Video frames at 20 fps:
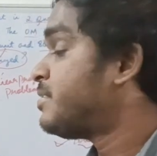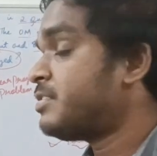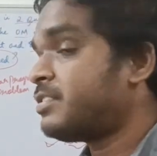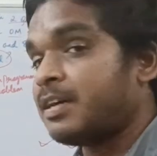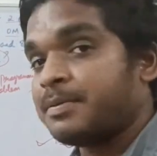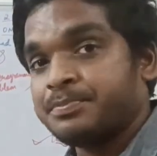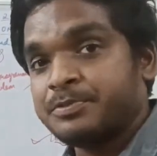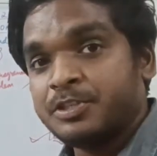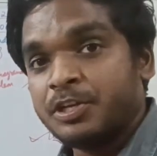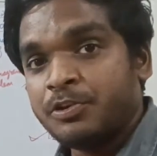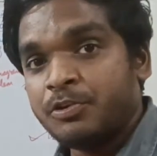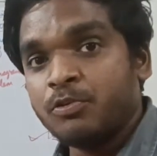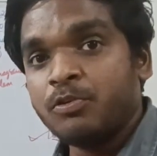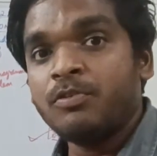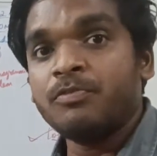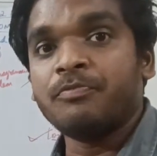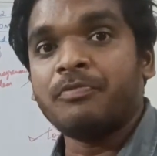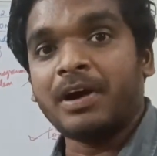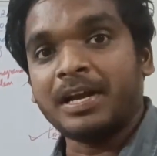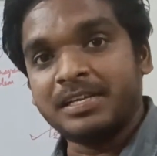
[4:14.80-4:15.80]

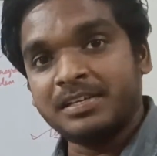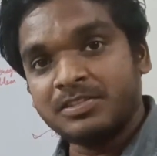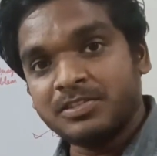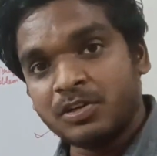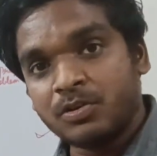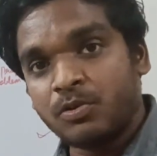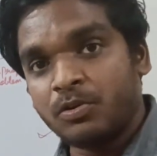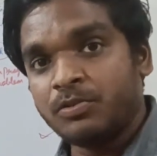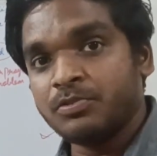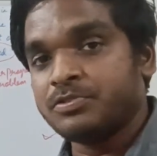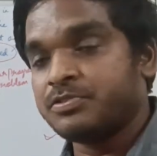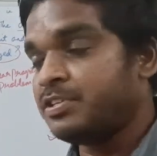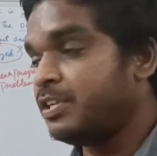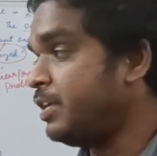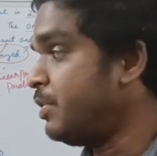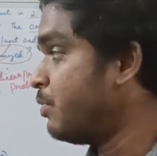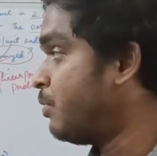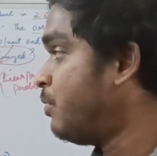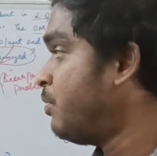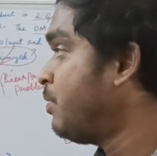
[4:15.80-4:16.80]
substitute y is equal to
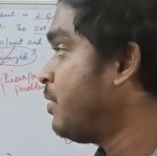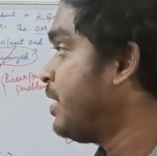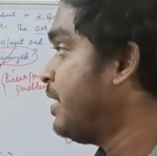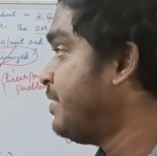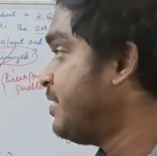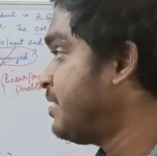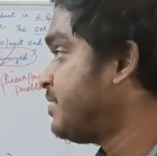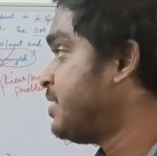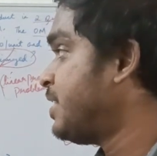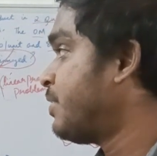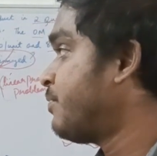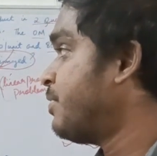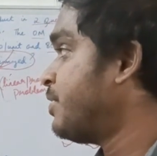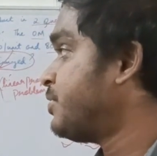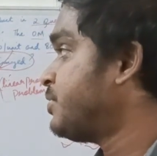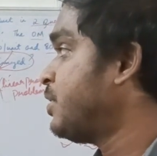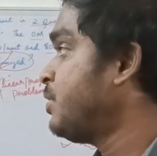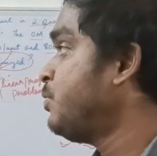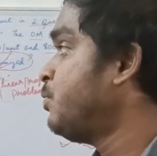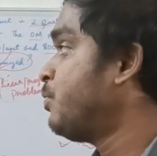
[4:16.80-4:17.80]
0 in this
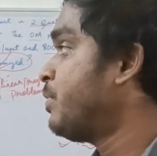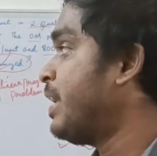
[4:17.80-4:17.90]
equation,